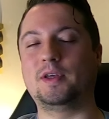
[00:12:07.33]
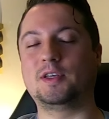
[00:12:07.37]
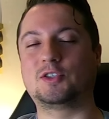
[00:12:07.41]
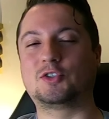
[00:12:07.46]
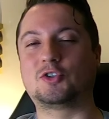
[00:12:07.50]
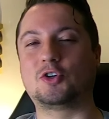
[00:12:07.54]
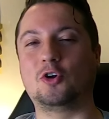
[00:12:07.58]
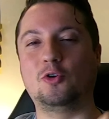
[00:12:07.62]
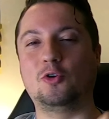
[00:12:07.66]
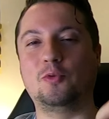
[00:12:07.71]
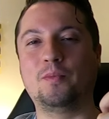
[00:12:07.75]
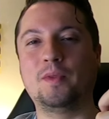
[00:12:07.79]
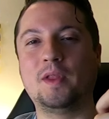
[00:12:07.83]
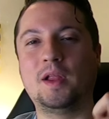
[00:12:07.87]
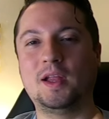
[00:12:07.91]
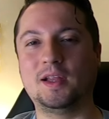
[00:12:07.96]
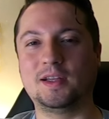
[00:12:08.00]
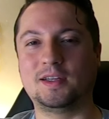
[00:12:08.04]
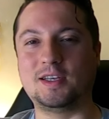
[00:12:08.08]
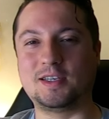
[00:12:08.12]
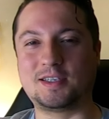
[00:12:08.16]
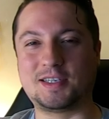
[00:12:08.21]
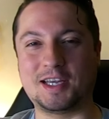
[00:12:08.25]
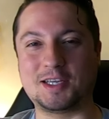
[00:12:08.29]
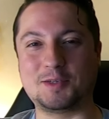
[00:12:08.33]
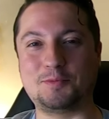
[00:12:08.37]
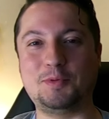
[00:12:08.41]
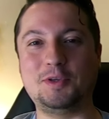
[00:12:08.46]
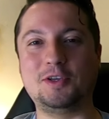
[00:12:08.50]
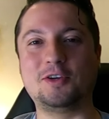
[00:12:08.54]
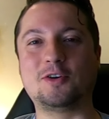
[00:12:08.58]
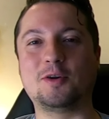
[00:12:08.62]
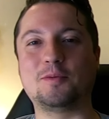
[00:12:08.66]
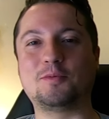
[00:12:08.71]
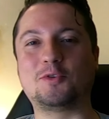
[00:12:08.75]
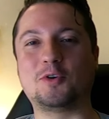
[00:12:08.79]
So this has been
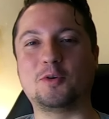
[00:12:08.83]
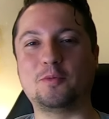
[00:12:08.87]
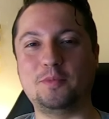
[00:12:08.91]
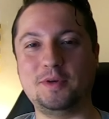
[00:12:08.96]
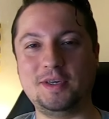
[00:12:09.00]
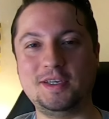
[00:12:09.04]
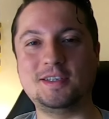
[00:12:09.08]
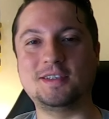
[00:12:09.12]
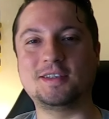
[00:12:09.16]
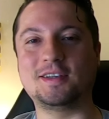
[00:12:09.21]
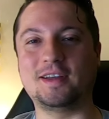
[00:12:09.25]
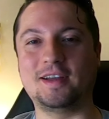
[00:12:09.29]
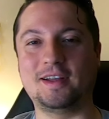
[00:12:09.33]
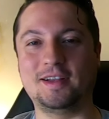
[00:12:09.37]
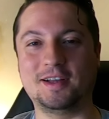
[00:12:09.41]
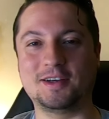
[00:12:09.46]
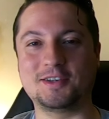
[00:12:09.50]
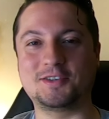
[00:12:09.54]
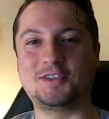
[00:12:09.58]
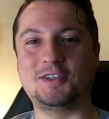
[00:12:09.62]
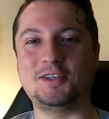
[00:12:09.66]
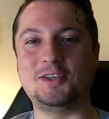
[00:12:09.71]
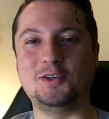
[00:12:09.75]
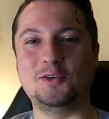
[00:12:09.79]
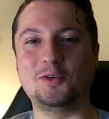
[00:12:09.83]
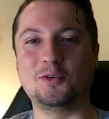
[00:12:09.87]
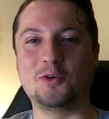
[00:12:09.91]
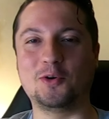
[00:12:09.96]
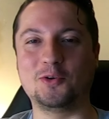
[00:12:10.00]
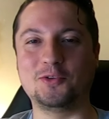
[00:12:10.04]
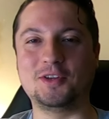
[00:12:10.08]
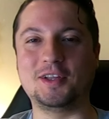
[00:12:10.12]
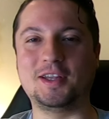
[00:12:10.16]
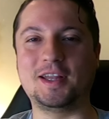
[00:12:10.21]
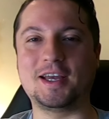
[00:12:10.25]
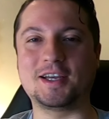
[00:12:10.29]
Crypto Beast, and I'll see you on
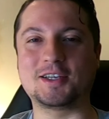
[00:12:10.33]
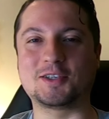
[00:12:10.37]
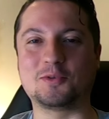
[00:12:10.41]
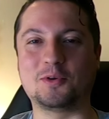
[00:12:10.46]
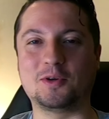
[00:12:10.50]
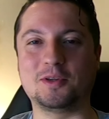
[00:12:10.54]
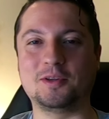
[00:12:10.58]
the next one.